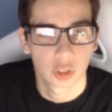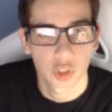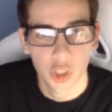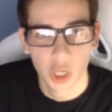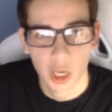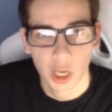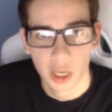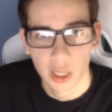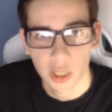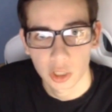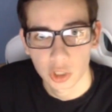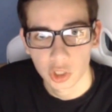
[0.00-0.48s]

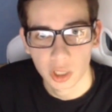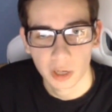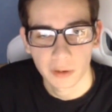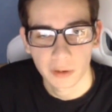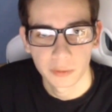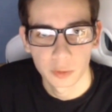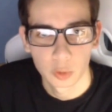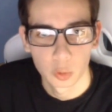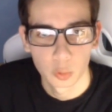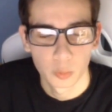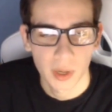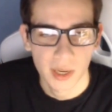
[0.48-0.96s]
change a
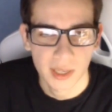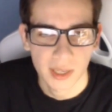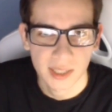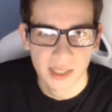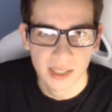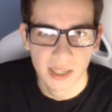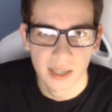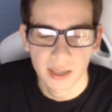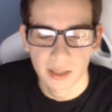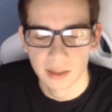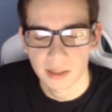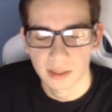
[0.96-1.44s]
few
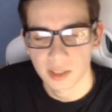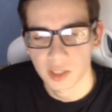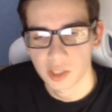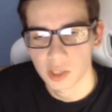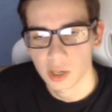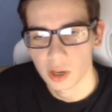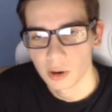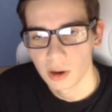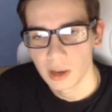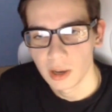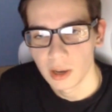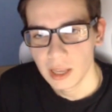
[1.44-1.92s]
weeks in,
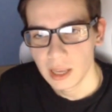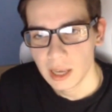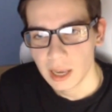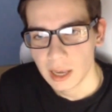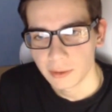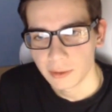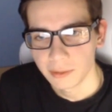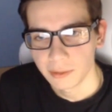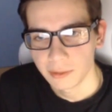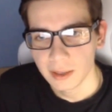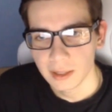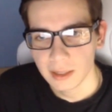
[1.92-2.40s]
so
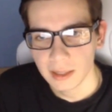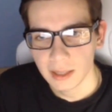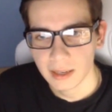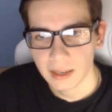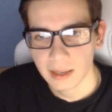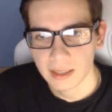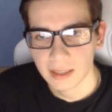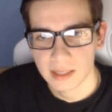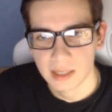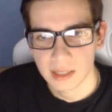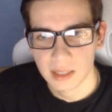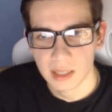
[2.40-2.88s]
I feel
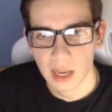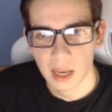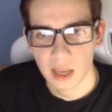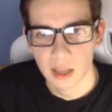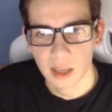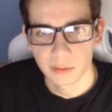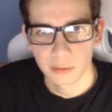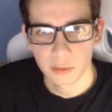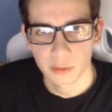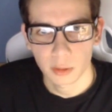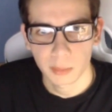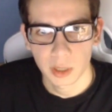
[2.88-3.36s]
like it's
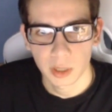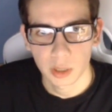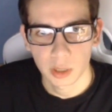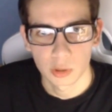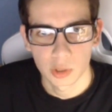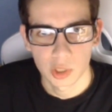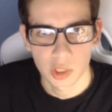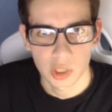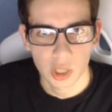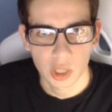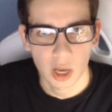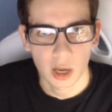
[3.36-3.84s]
time for me
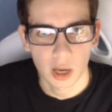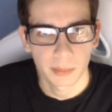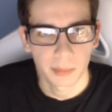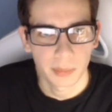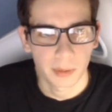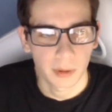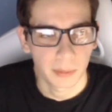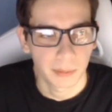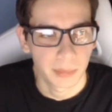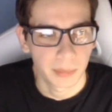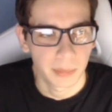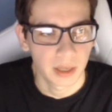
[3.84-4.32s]
to
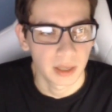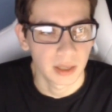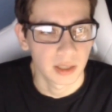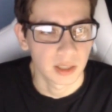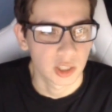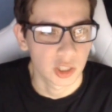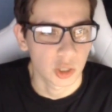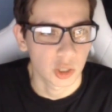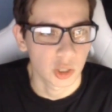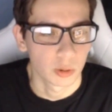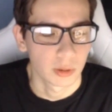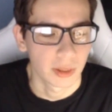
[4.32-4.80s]
stop being
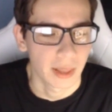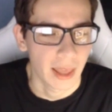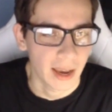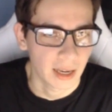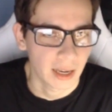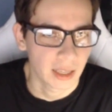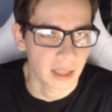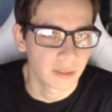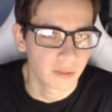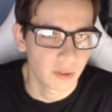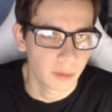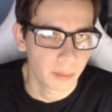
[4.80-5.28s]
so
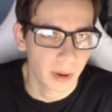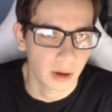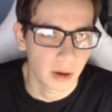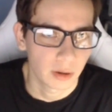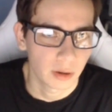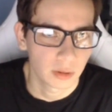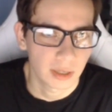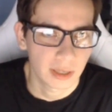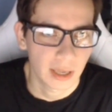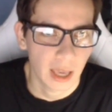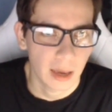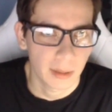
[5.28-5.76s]
negative
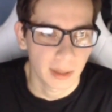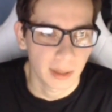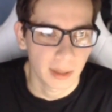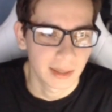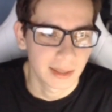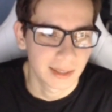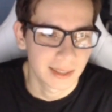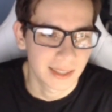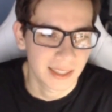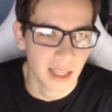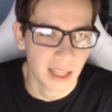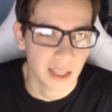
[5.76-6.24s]
about the game and
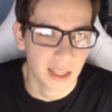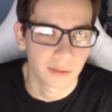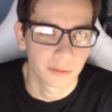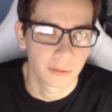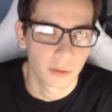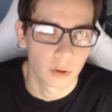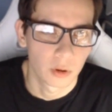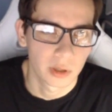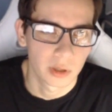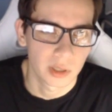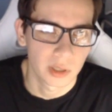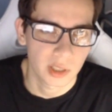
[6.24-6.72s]
instead
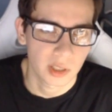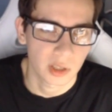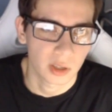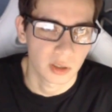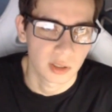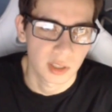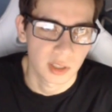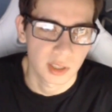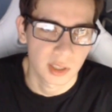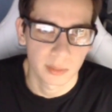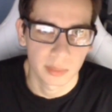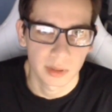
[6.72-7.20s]
focus
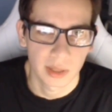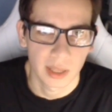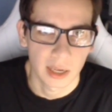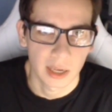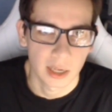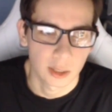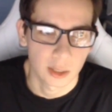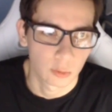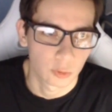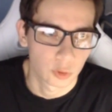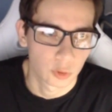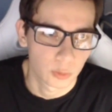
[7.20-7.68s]
on some
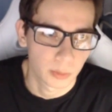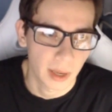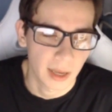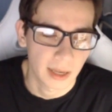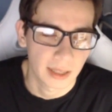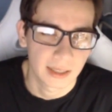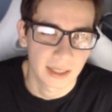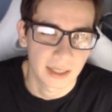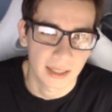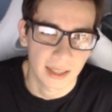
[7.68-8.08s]
things which make